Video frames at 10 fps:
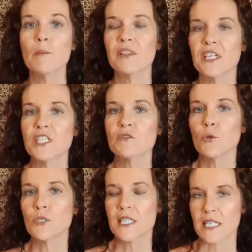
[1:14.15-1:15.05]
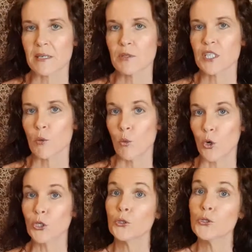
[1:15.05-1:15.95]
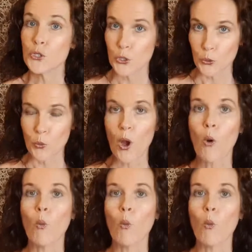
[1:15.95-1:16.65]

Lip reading: But these 4 steps are what you do